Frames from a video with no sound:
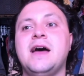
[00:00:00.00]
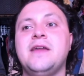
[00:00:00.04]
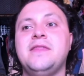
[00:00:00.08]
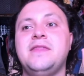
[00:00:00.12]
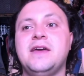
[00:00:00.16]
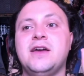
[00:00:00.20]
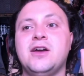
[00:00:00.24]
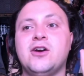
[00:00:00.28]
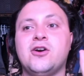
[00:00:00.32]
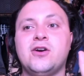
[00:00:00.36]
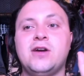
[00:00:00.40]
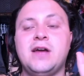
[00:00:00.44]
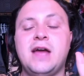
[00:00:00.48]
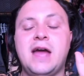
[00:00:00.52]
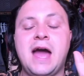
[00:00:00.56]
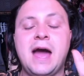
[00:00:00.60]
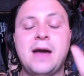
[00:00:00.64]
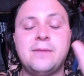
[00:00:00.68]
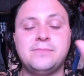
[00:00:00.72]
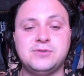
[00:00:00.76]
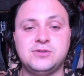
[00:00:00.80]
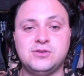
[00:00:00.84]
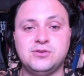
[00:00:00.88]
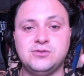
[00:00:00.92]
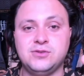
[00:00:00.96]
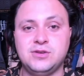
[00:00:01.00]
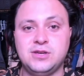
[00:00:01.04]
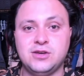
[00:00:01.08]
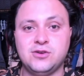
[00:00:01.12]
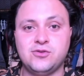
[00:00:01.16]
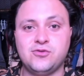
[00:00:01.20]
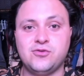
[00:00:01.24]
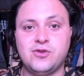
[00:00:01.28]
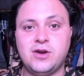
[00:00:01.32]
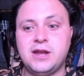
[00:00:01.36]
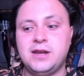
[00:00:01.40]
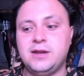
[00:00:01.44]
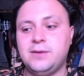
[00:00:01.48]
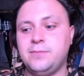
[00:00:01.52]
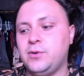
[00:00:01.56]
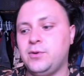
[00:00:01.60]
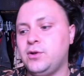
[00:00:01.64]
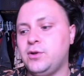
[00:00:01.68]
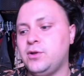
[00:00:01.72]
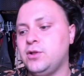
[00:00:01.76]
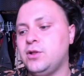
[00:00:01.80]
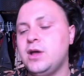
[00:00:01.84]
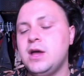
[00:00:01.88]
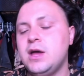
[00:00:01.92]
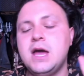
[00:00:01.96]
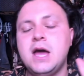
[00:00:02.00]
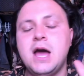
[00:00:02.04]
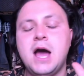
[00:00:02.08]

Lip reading: They are absolutely incredible